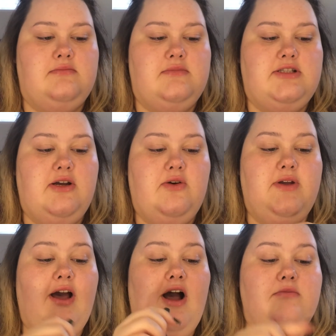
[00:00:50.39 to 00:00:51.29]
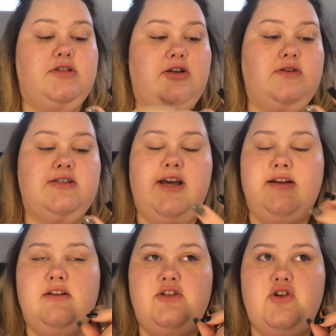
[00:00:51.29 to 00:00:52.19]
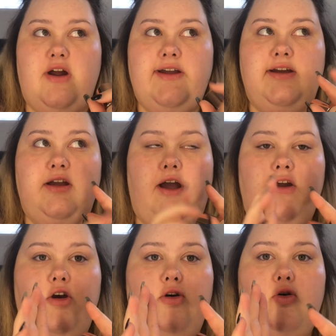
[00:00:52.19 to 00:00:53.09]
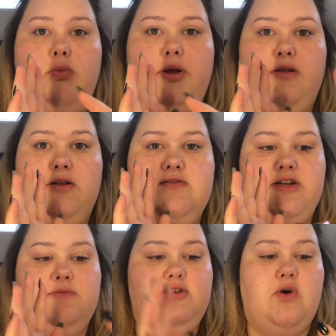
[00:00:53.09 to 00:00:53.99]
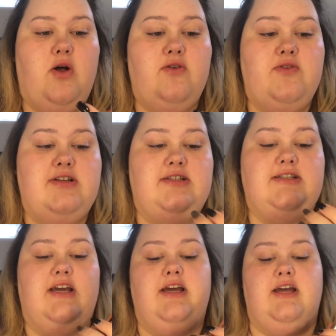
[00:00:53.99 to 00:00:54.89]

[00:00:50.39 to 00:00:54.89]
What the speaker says: So yeah, I'm so excited to try it. I hope it lives up to all of its,